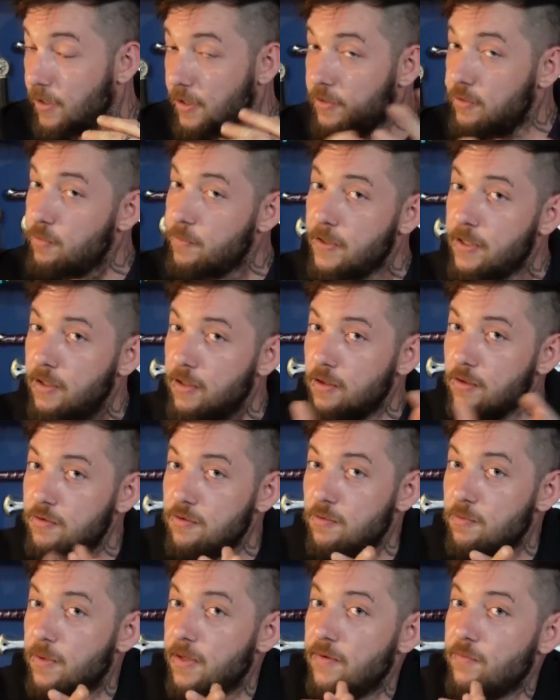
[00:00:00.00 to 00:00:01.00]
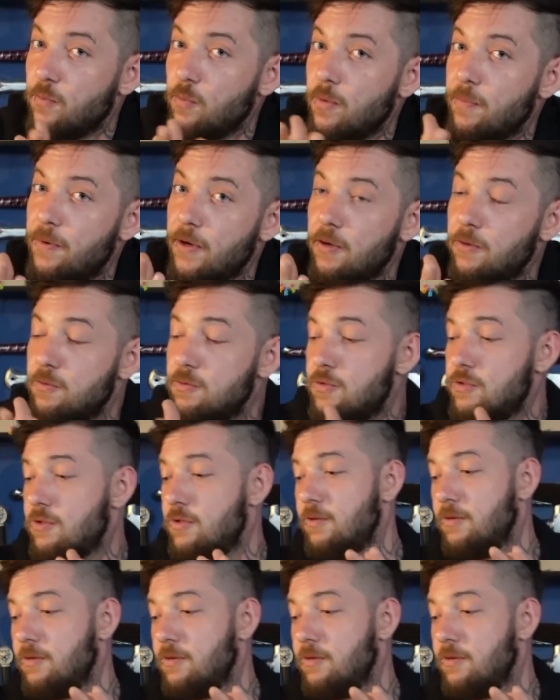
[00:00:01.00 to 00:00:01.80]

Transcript: and you'll be alerted whenever we post